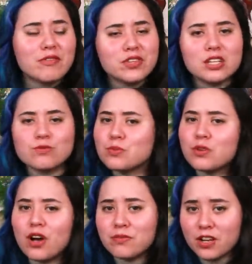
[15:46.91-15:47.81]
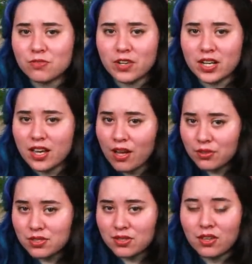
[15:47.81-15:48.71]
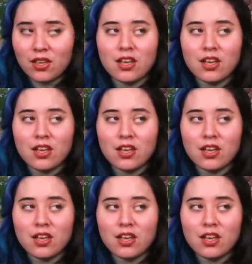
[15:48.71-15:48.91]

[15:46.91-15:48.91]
everything from non-verified accounts